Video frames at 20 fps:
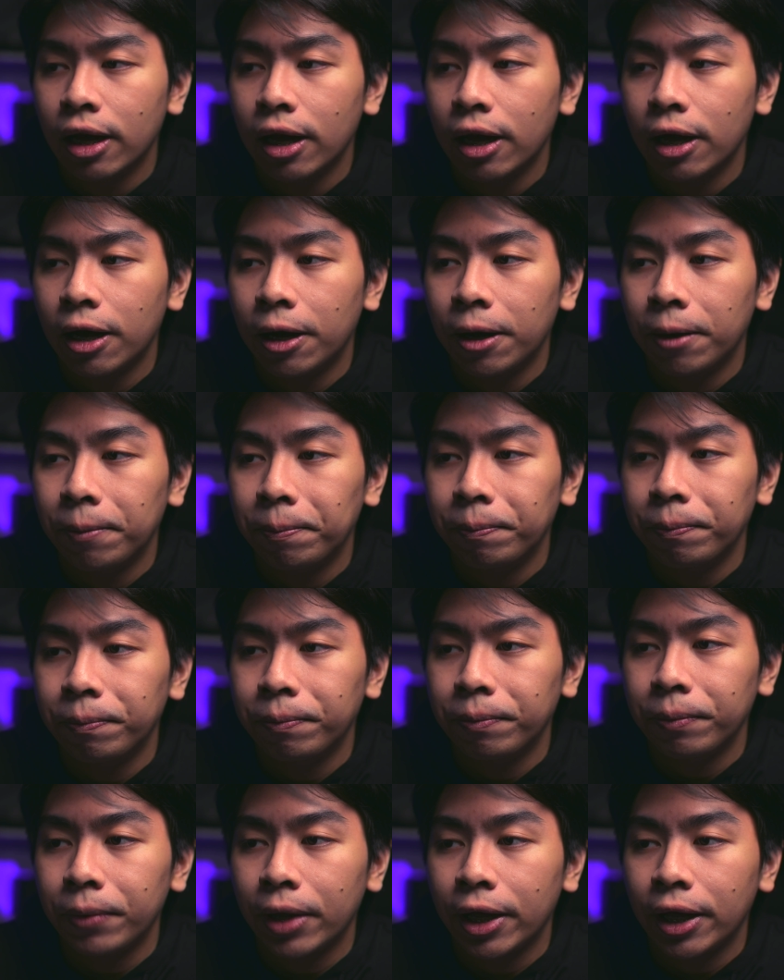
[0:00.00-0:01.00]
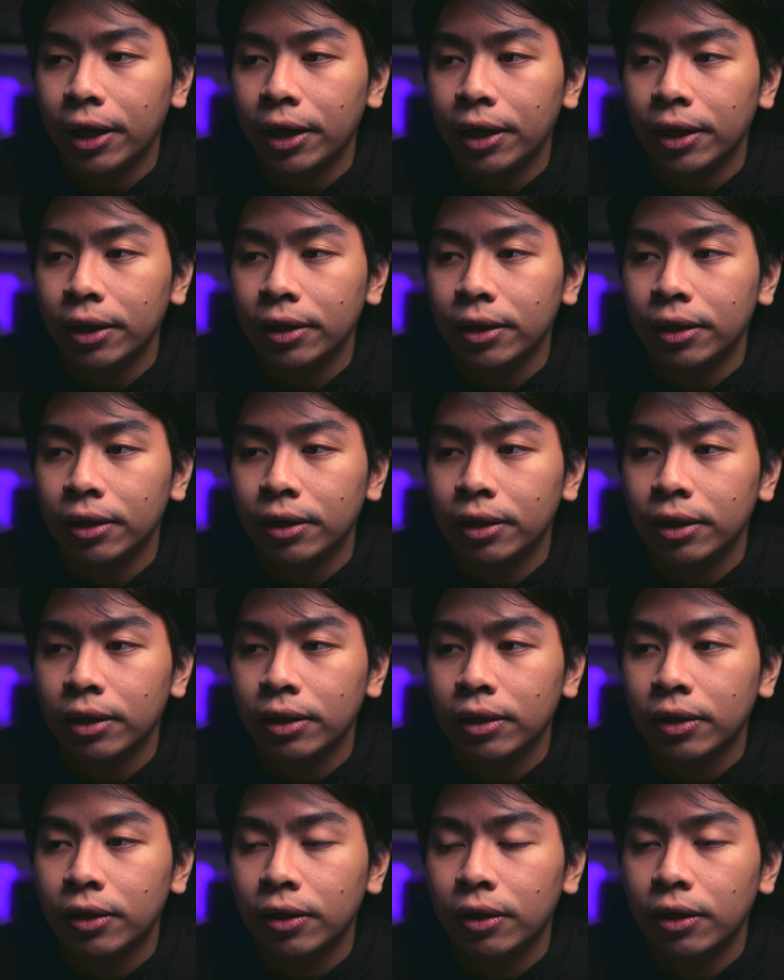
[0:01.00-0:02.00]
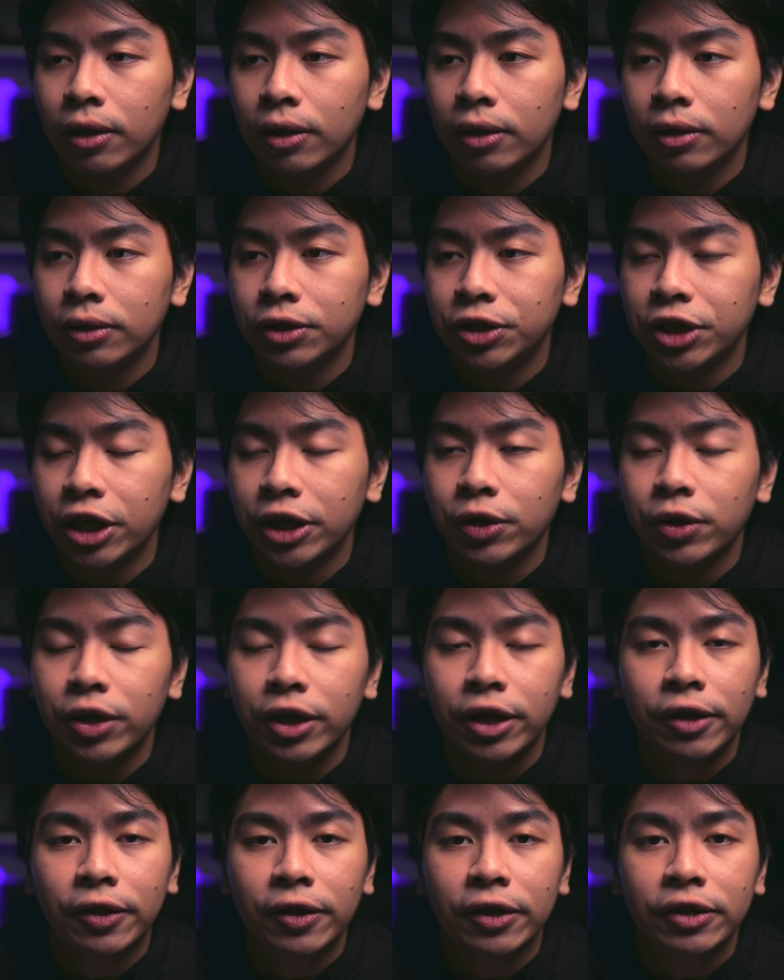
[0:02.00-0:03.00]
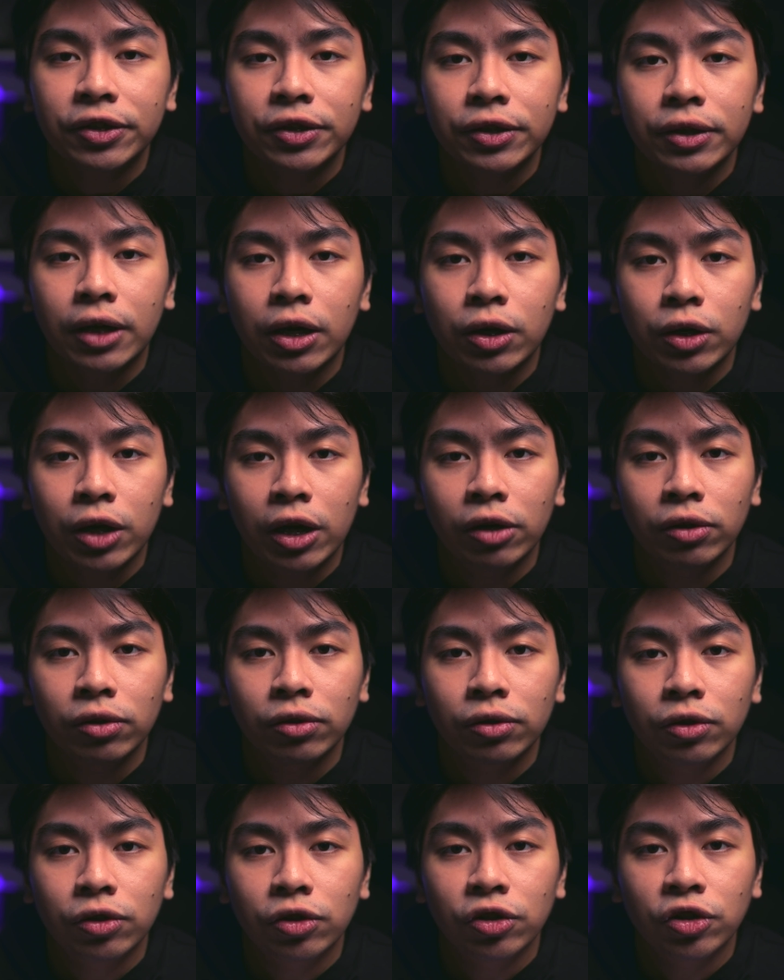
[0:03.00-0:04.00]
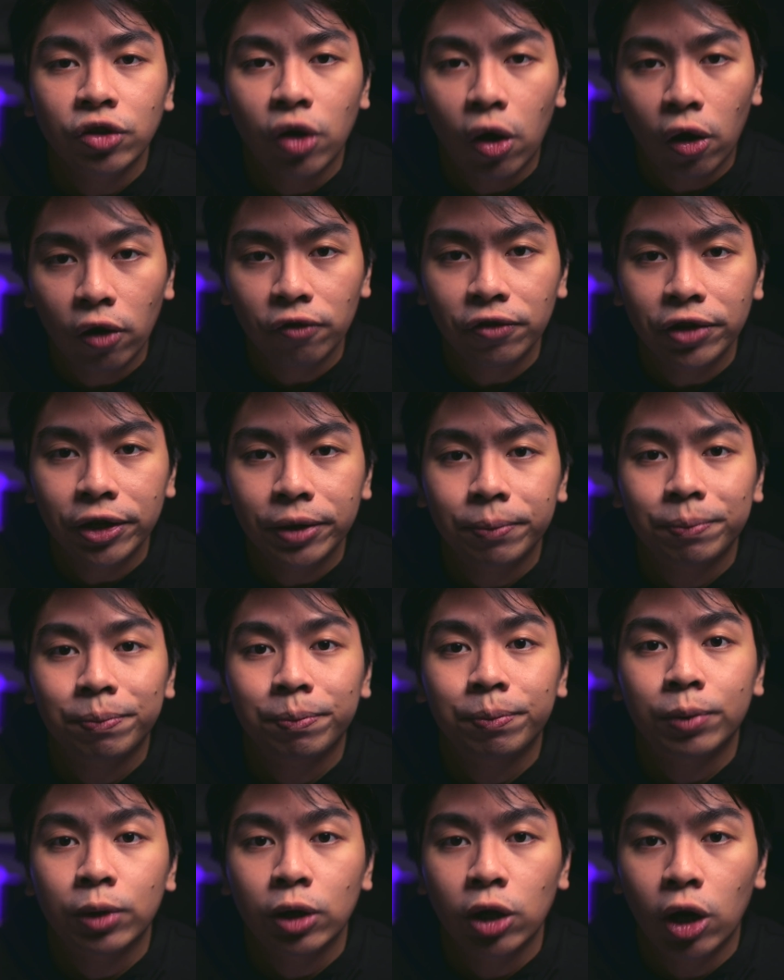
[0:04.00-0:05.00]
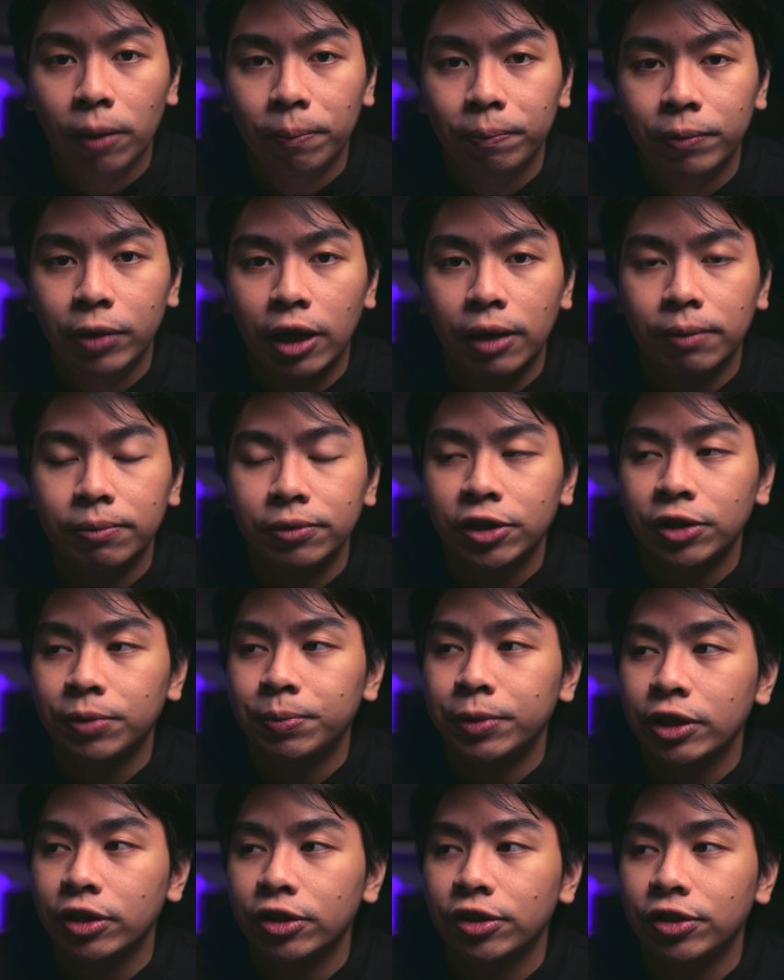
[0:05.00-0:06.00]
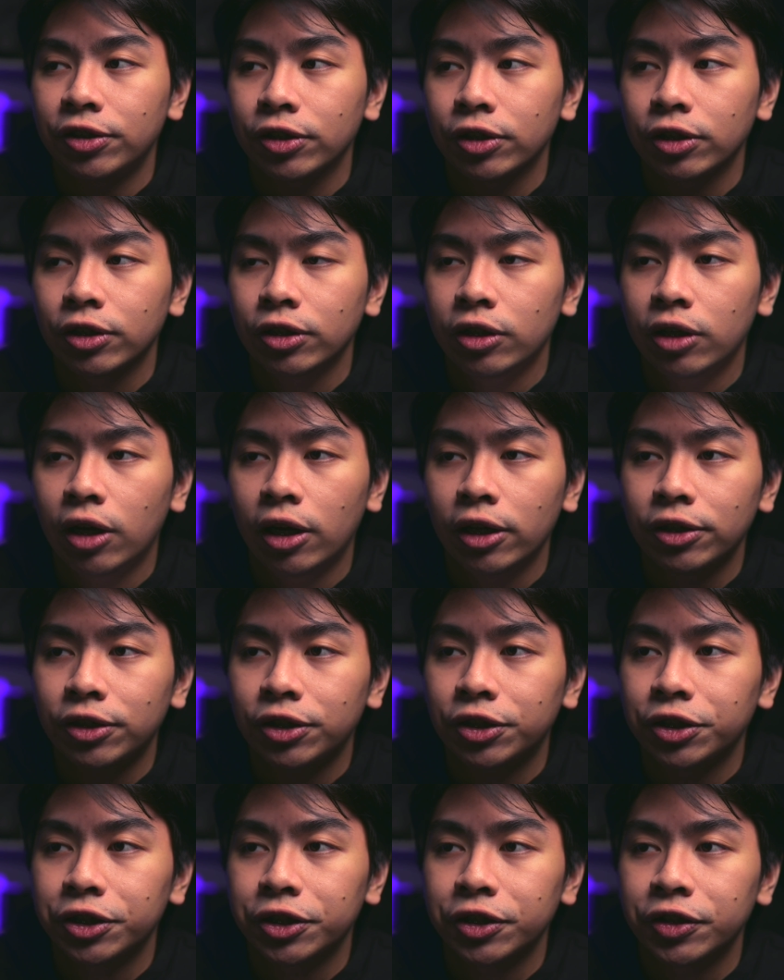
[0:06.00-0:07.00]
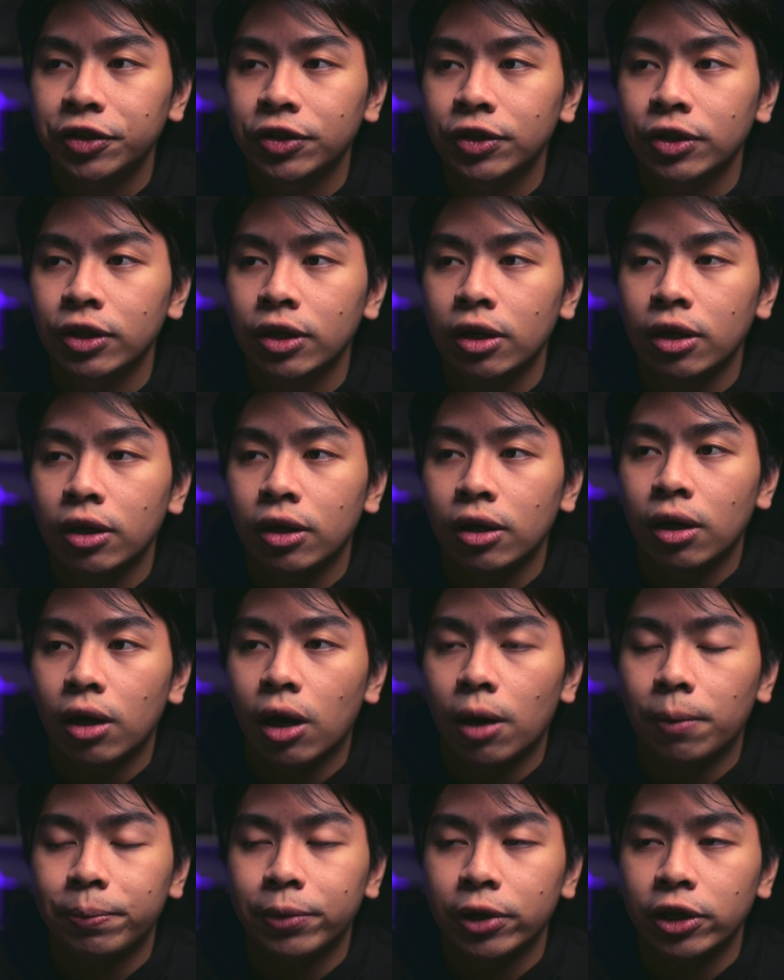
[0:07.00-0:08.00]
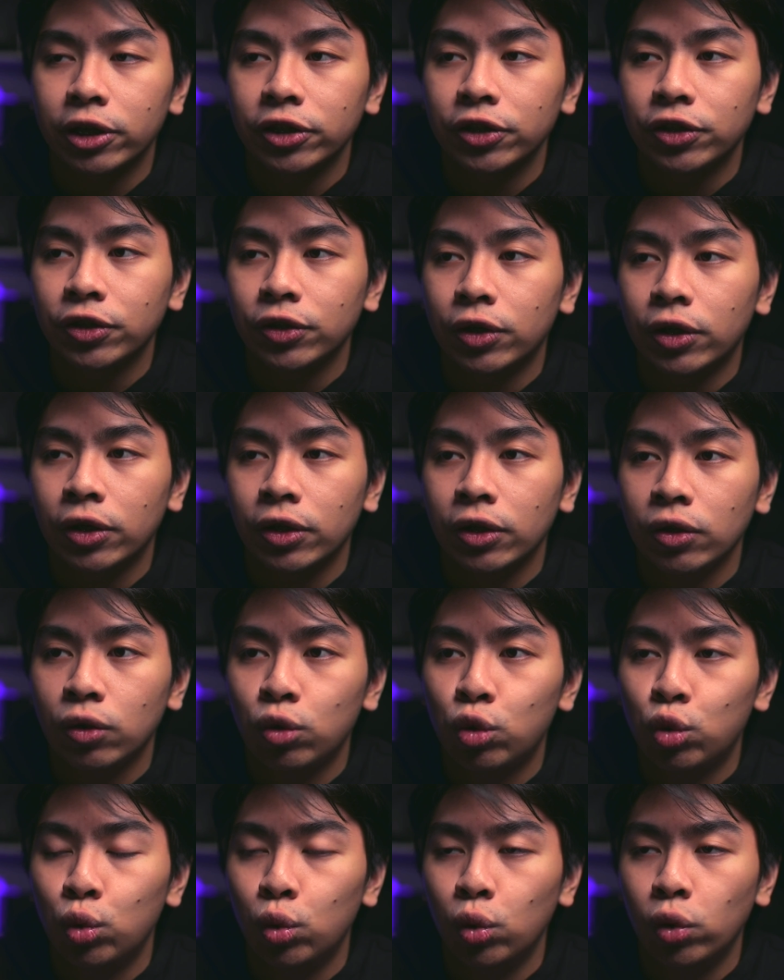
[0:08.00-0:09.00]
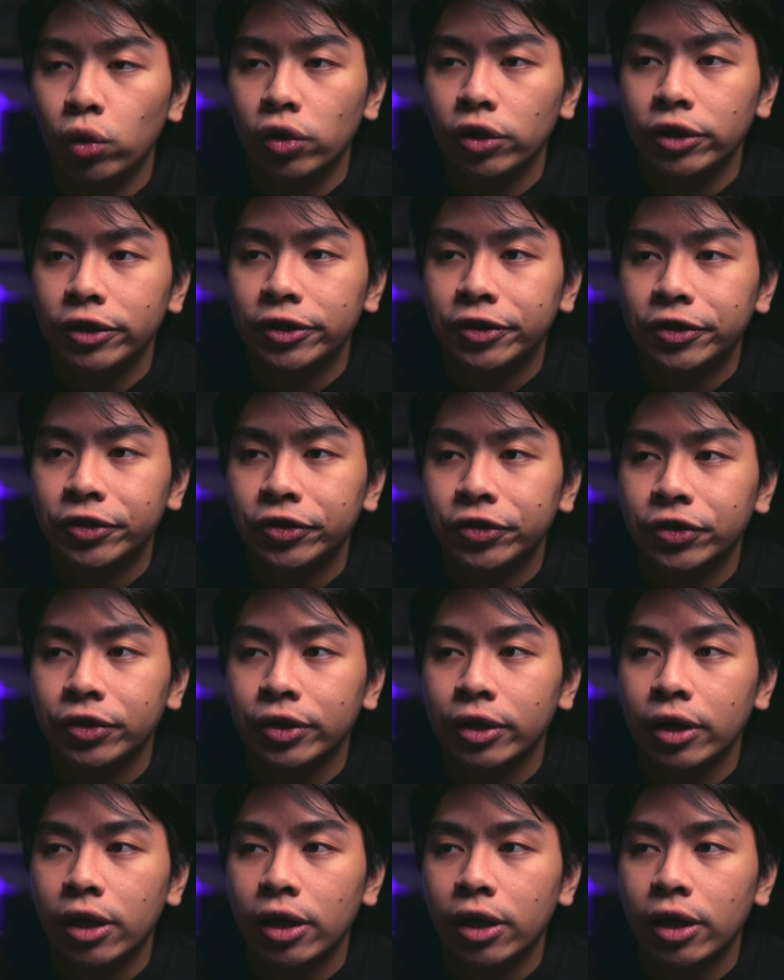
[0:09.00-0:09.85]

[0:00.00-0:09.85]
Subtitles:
and generally things around solving problems, because you're not just a person who's